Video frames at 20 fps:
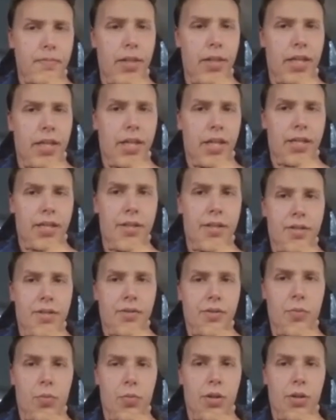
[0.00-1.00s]
And
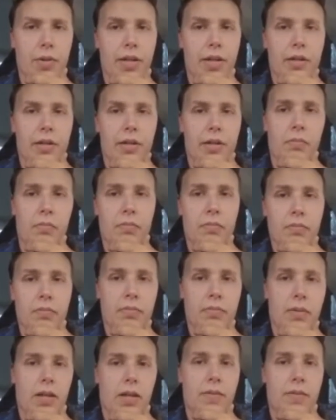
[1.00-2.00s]
where my
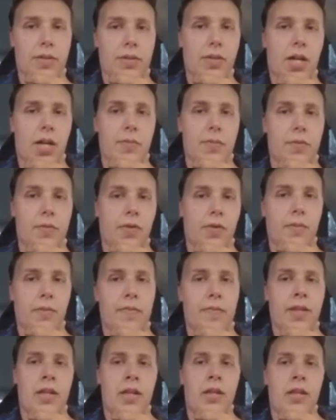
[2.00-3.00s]
evidence comes
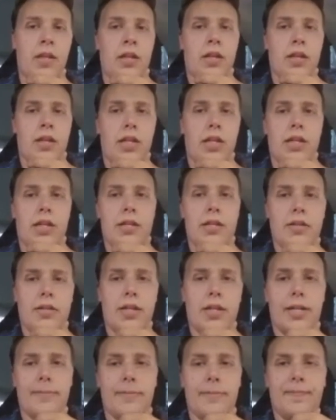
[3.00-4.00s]
from is,
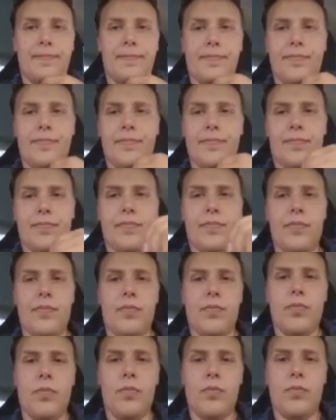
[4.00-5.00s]

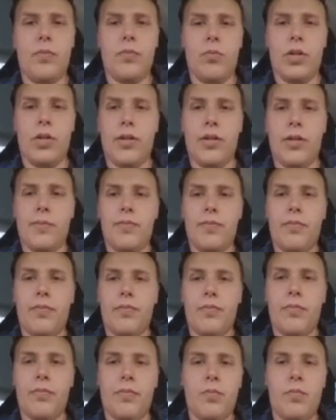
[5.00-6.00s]
well,
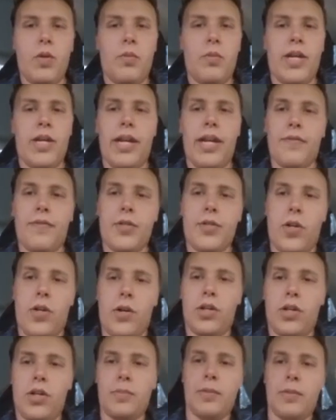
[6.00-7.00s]
we kind of have to
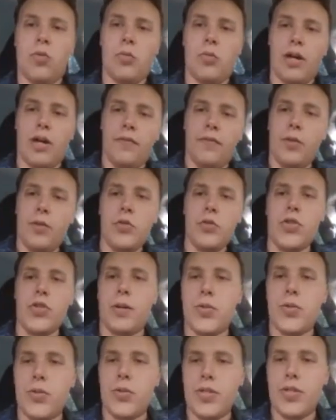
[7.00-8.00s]
talk a little bit more about field
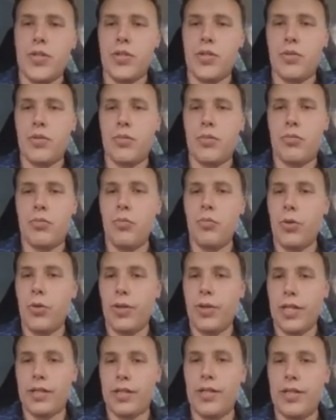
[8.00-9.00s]
geometries to
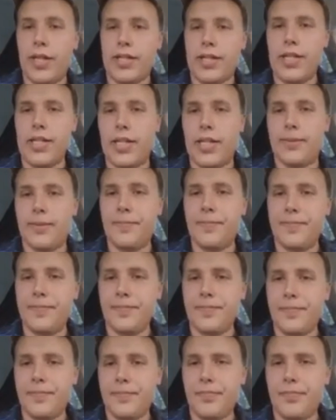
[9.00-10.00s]
really get the idea.
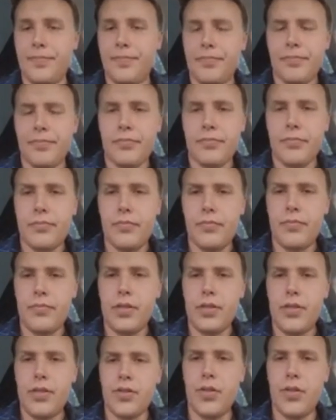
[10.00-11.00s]

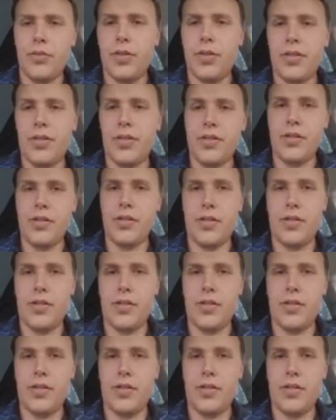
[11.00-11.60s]
So this is